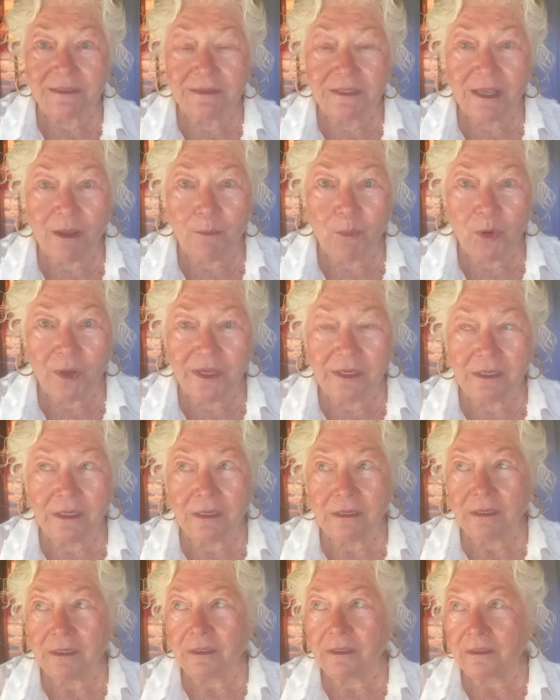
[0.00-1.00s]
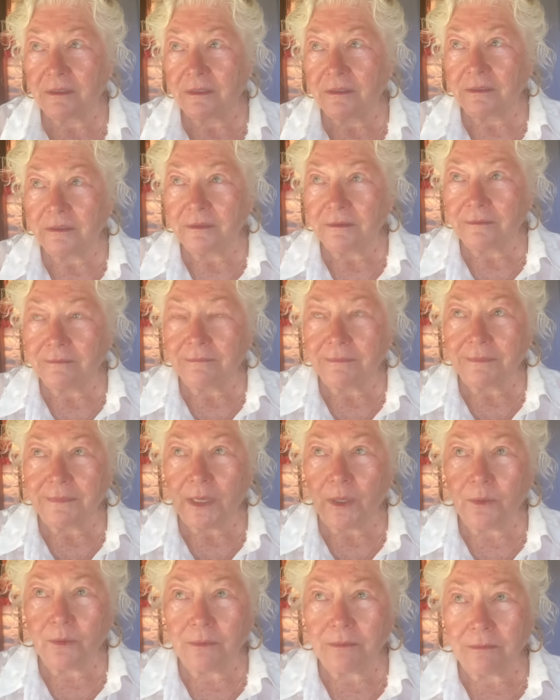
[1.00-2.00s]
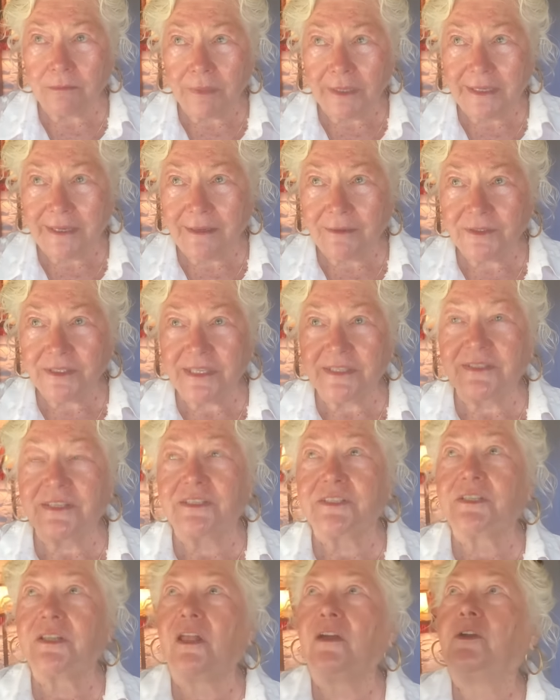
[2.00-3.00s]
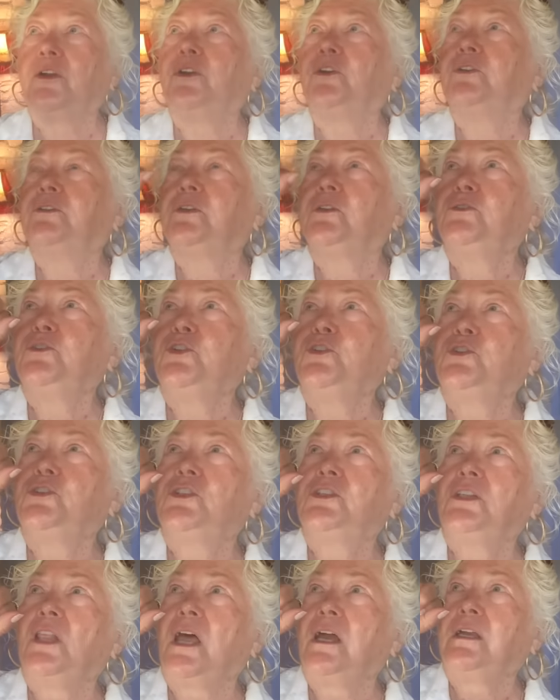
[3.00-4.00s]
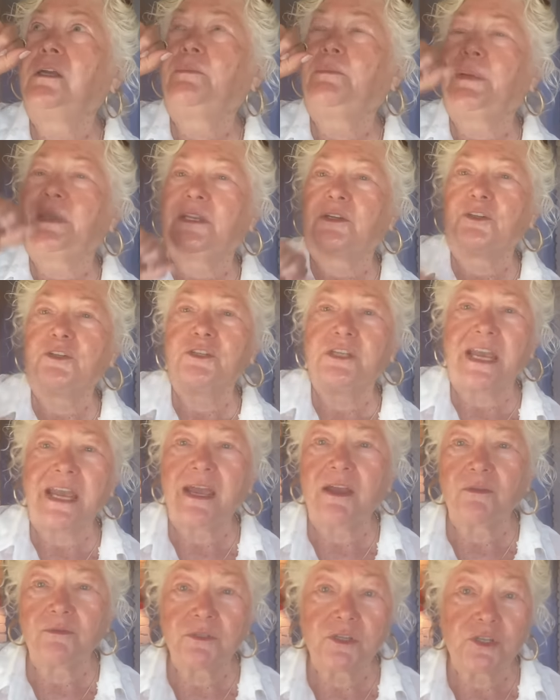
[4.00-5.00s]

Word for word: someone. Who? What else is a slugger? Don't you slug a beer down